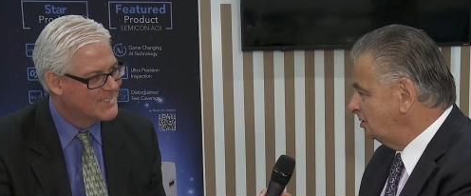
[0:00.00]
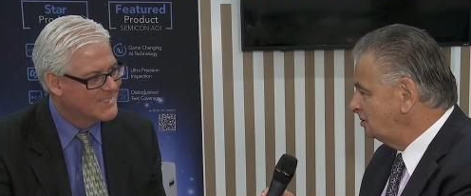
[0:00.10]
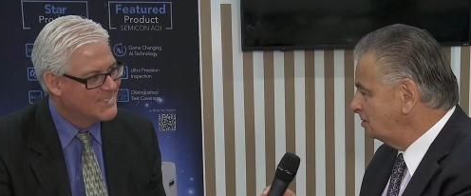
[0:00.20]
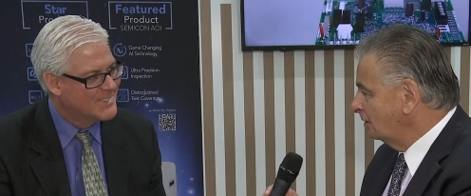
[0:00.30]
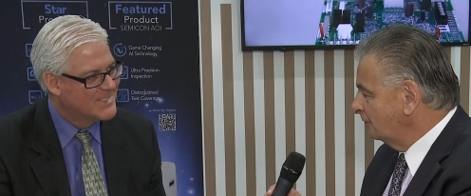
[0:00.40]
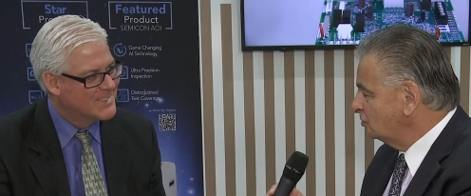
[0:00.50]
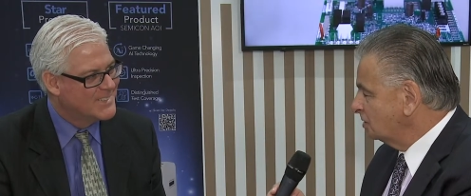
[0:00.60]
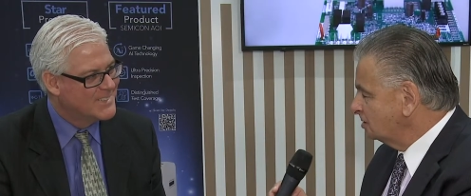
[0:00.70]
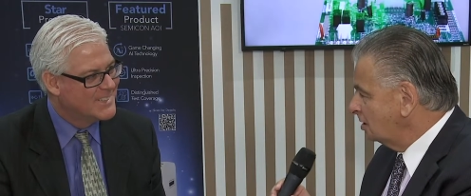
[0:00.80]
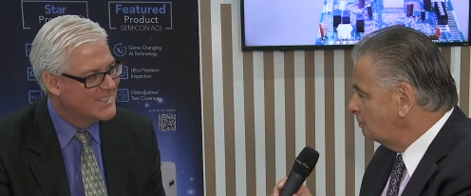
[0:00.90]
Speaker 1: just out of
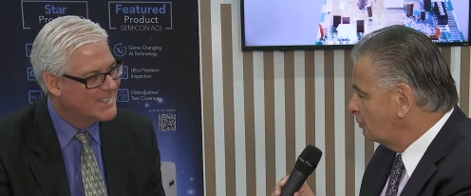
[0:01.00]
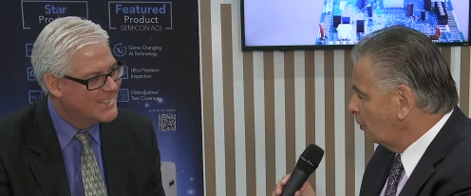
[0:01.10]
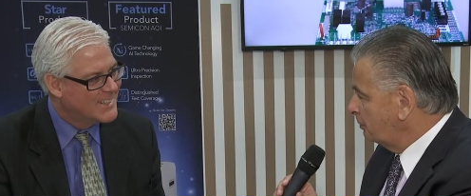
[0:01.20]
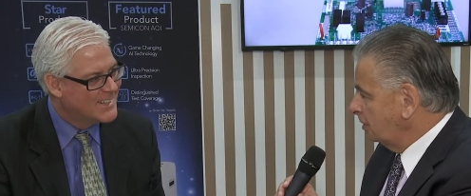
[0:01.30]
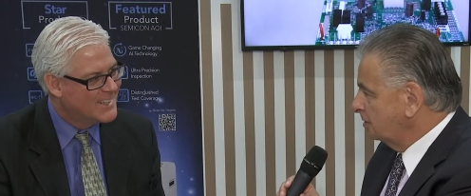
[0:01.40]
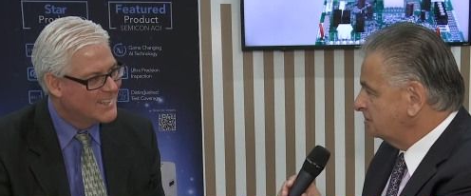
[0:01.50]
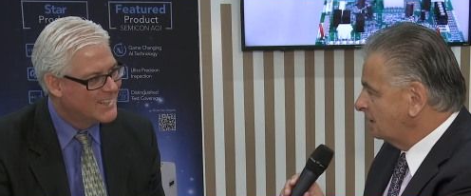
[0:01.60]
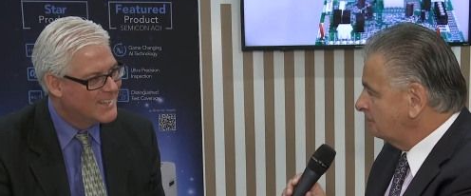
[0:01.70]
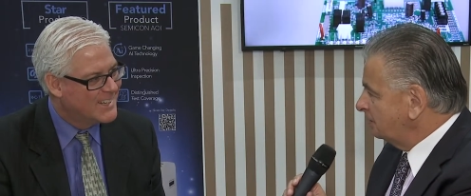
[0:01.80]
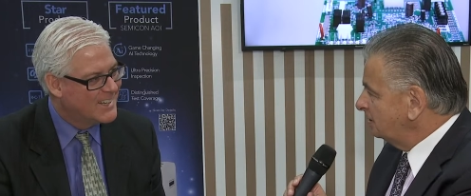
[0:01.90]
interest, how popular has
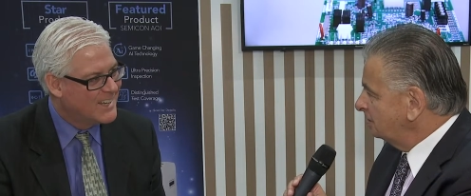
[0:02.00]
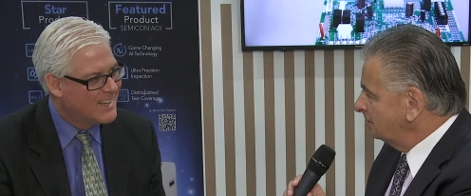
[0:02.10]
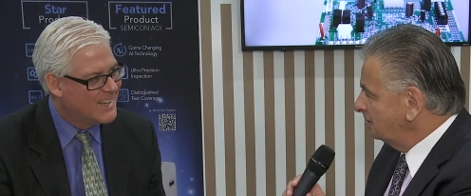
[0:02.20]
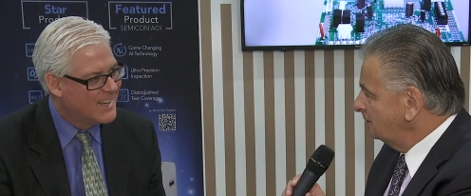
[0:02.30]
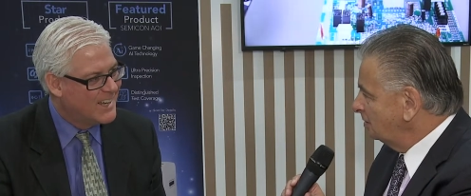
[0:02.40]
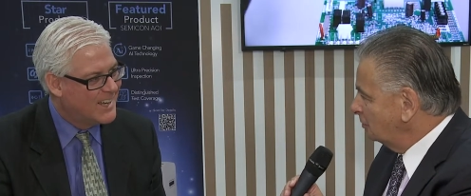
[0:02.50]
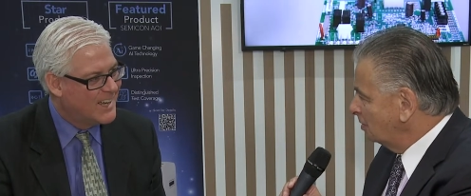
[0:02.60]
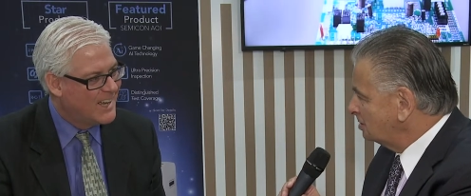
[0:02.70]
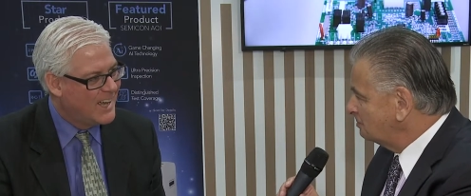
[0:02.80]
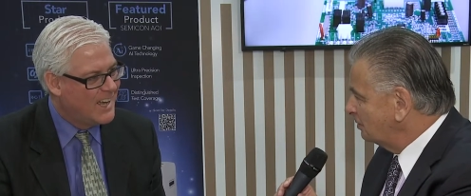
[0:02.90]
that been in, in the
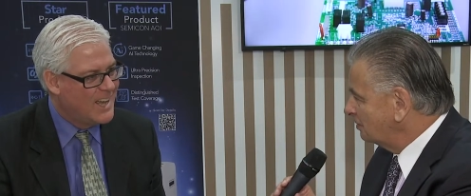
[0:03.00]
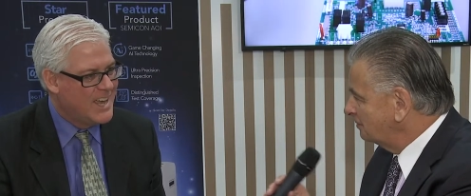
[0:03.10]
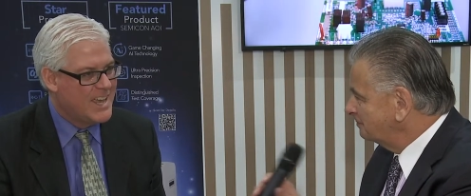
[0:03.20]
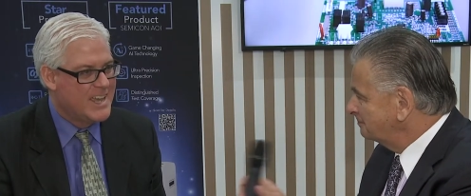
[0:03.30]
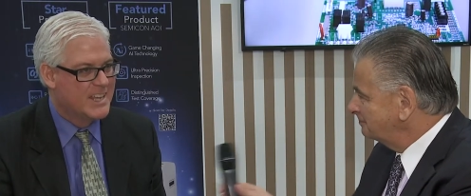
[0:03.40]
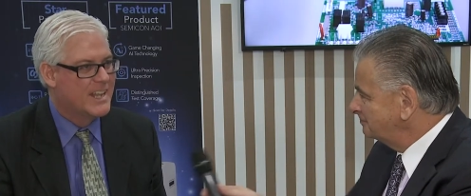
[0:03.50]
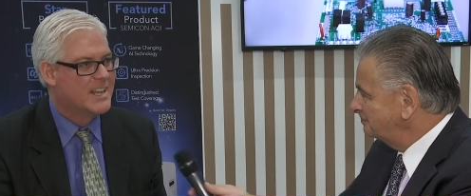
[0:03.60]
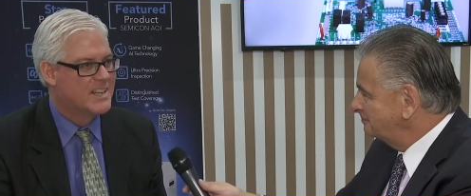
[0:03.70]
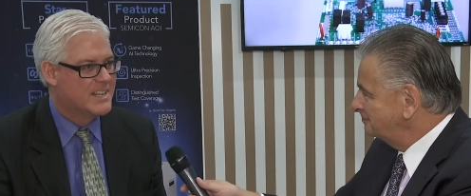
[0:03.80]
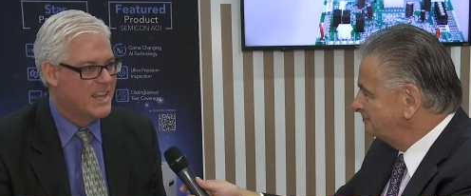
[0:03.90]
U.S. market?
Speaker 2: It,
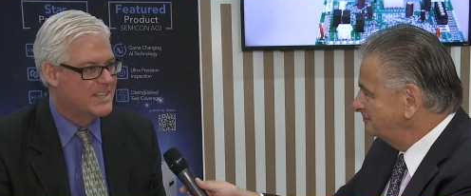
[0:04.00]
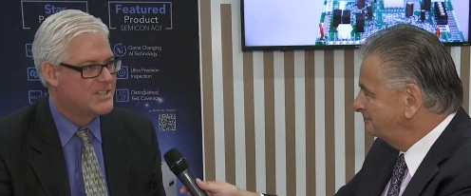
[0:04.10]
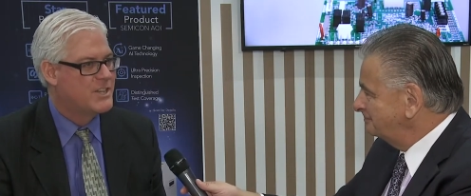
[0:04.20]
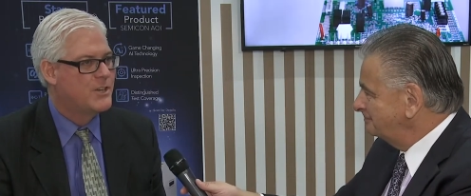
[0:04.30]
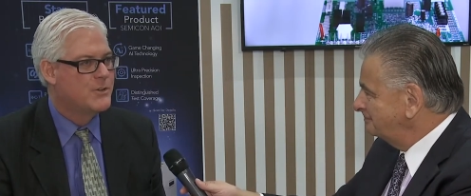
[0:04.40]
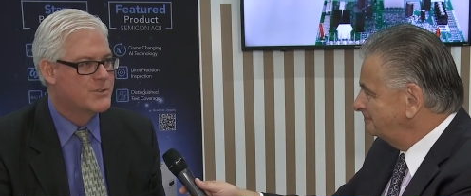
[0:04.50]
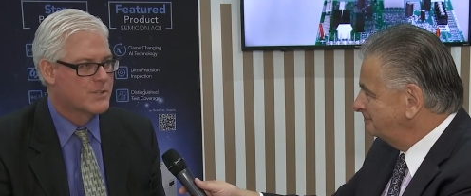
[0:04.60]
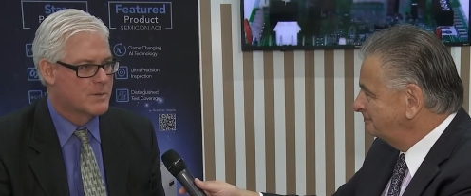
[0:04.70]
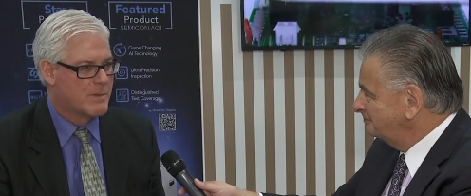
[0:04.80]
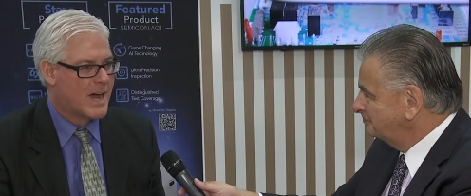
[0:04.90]
it it's
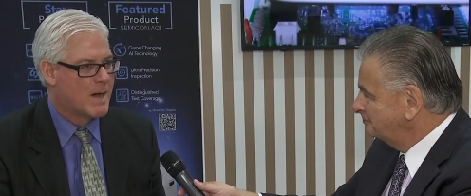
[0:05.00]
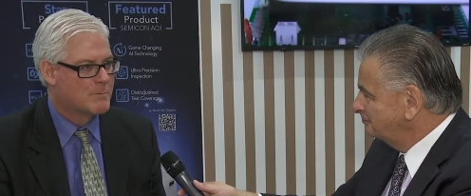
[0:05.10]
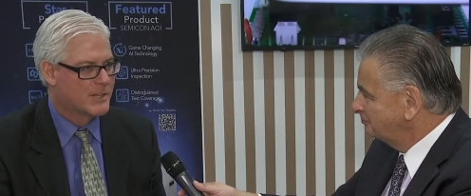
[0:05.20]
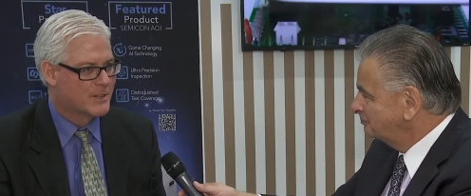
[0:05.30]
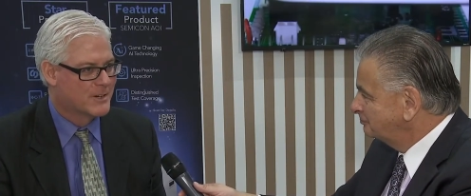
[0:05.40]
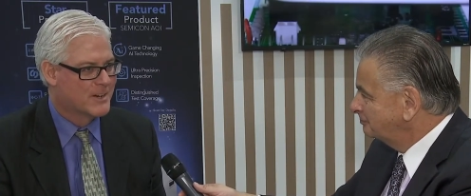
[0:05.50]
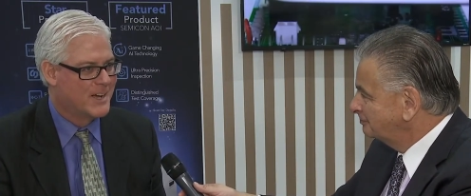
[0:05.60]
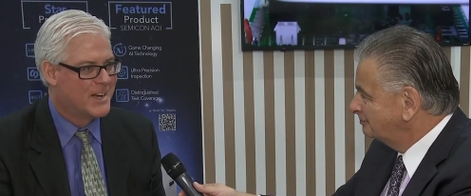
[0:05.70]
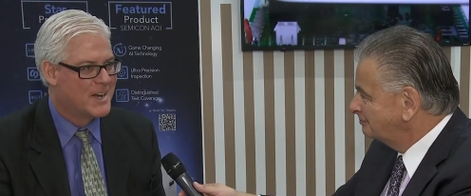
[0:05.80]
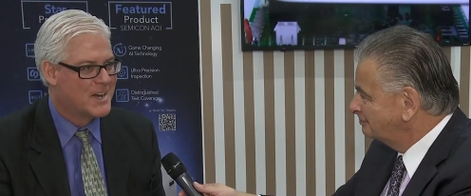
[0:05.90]
hugely popular.
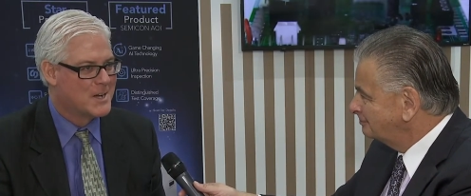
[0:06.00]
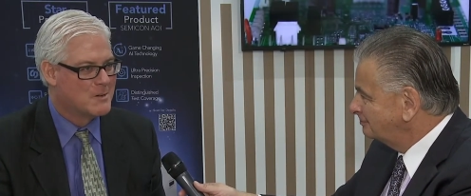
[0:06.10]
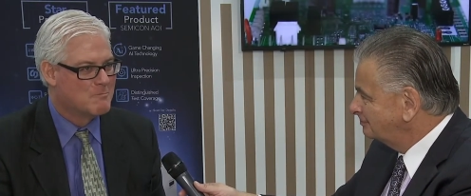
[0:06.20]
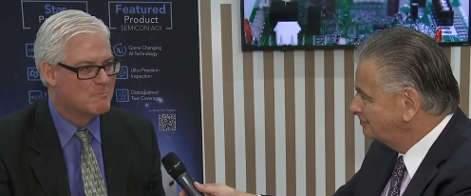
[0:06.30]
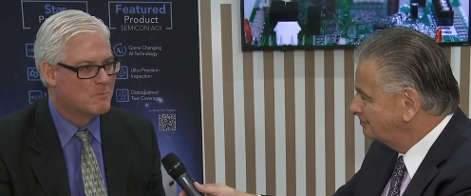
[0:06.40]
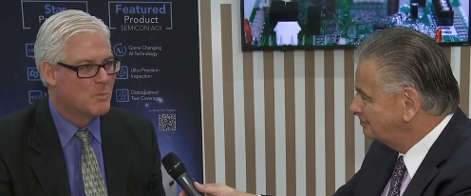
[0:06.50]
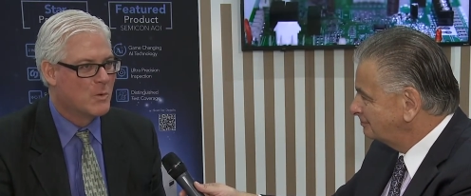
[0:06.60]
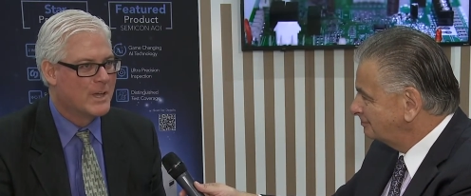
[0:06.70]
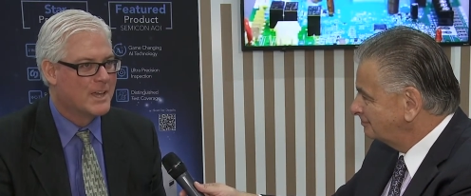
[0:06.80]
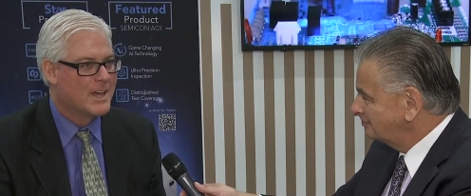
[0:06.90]
Um,
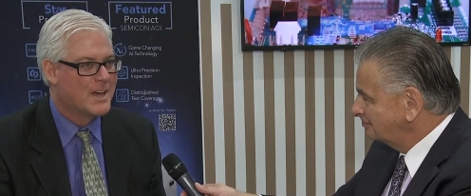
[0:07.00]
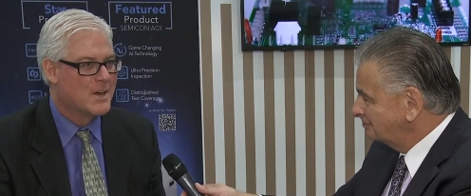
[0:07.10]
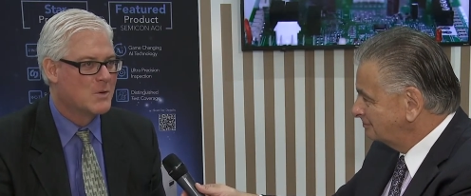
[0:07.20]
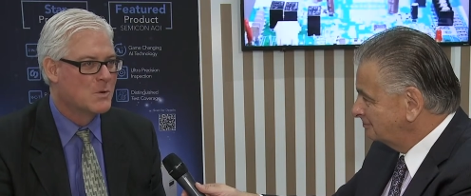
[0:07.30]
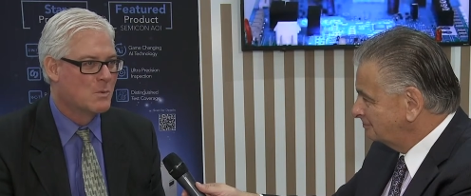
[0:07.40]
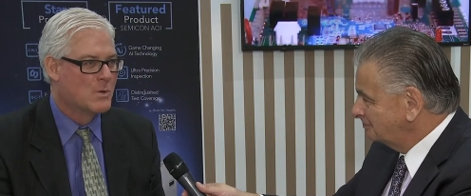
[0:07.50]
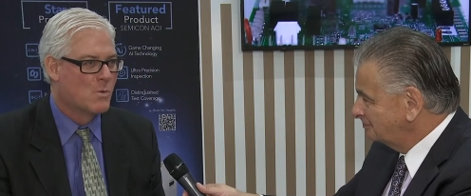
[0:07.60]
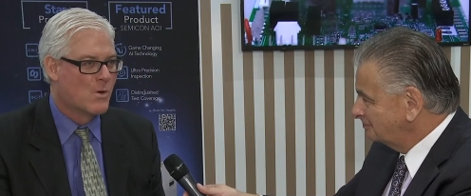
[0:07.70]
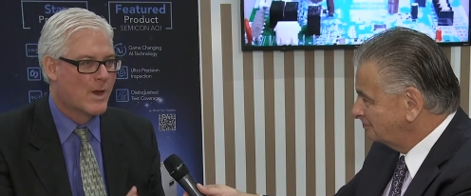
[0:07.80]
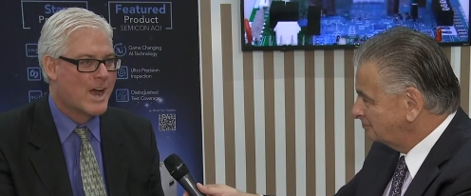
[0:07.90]
we uh, we
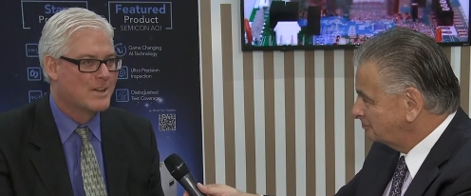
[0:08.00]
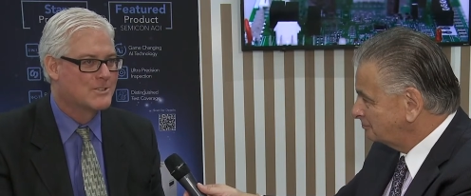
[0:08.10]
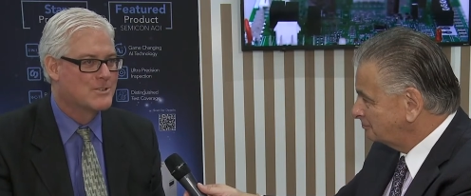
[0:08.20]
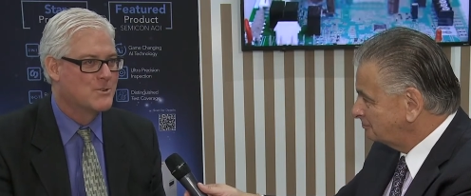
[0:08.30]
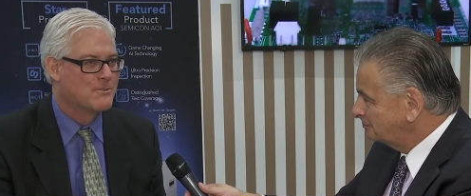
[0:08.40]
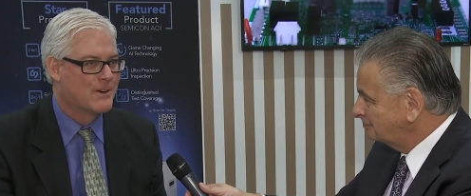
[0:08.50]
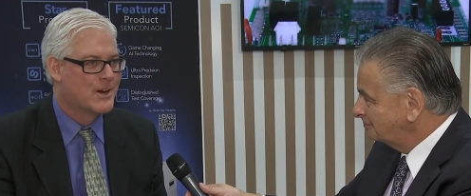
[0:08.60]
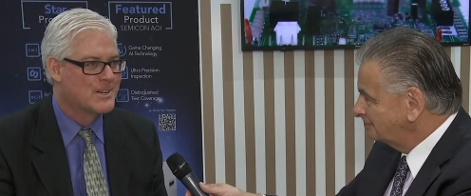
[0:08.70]
wore out two of our